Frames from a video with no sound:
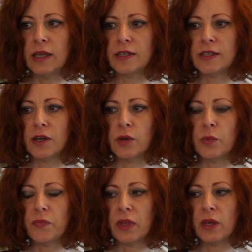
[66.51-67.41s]

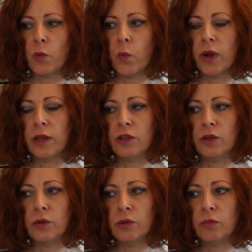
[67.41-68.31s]
So when
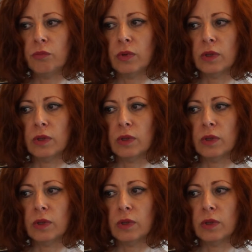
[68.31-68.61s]
you